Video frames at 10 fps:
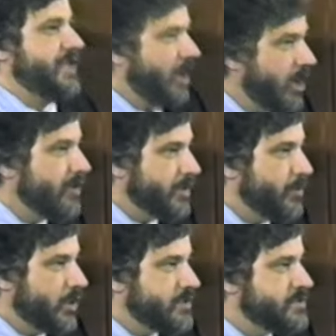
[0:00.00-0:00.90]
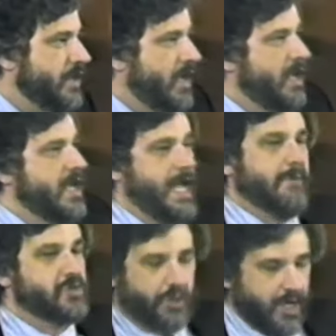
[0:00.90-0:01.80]
They are on the books.
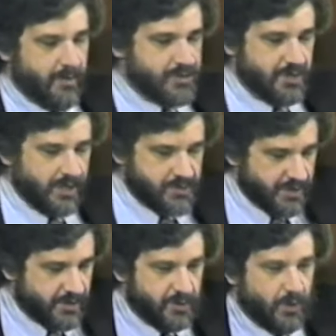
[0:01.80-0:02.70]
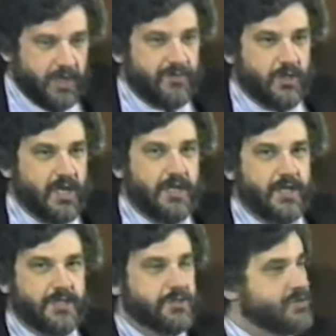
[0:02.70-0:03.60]
Amsterdam is still a signatory of the United
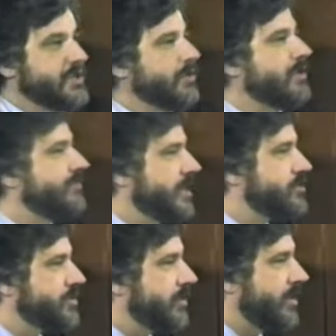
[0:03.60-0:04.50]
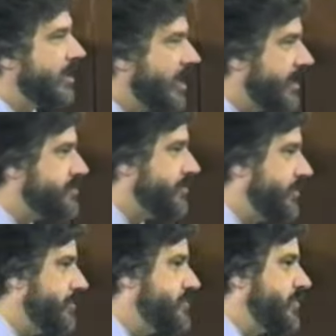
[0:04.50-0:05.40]
Nations Single Convention on Narcotics
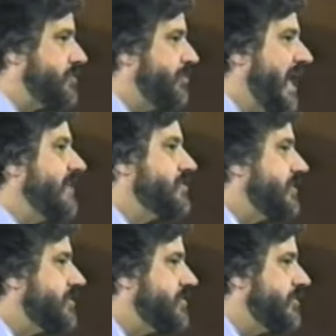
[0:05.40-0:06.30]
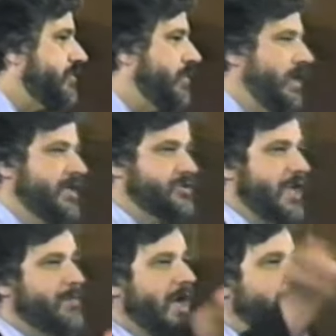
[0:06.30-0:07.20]
Abuse, which binds it to
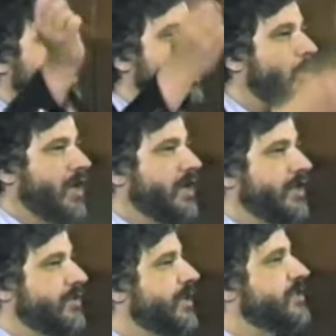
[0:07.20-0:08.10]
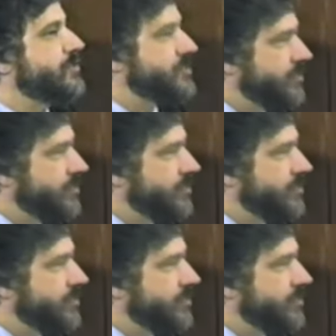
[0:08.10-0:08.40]
stamp out marijuana and other dangerous